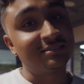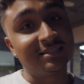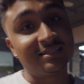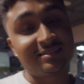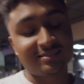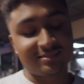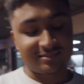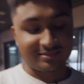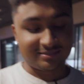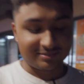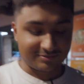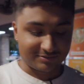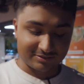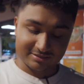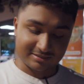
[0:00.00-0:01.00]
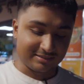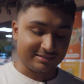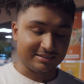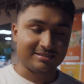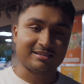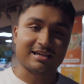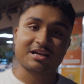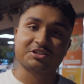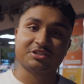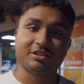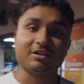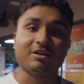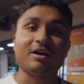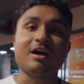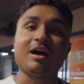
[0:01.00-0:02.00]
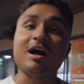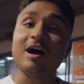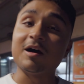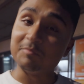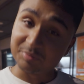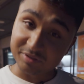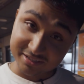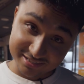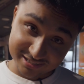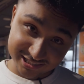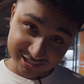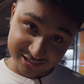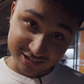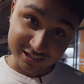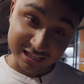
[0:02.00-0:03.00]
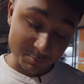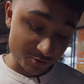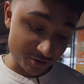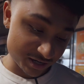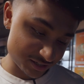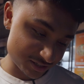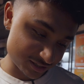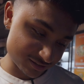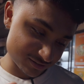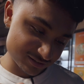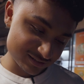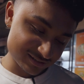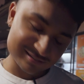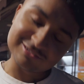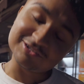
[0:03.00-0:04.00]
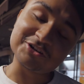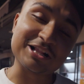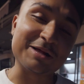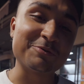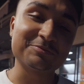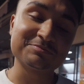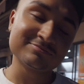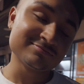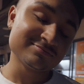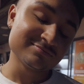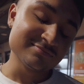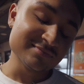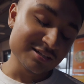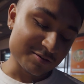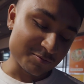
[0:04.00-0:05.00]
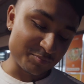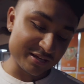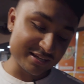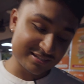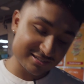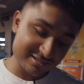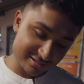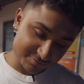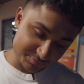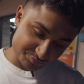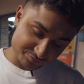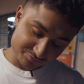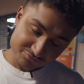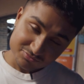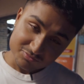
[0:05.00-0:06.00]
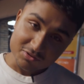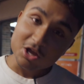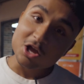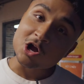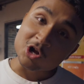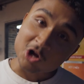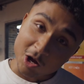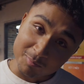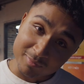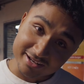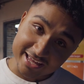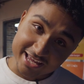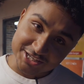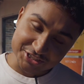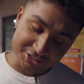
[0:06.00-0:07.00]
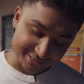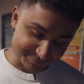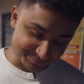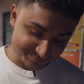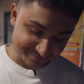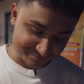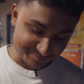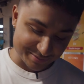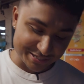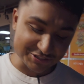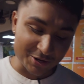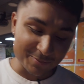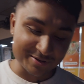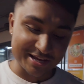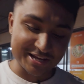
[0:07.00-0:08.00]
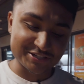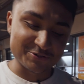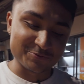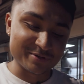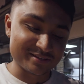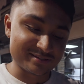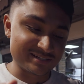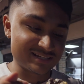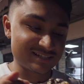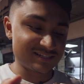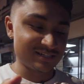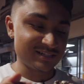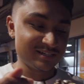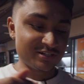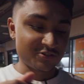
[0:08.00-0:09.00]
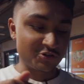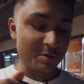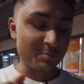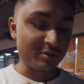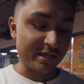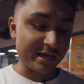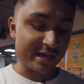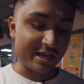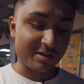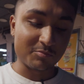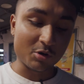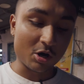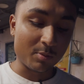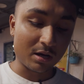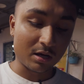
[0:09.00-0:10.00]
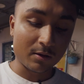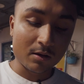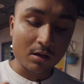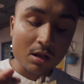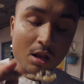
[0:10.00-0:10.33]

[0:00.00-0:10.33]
This this is actually a beast collaboration. Not collaboration. Beast combination beast combination with just creme brulee and boba.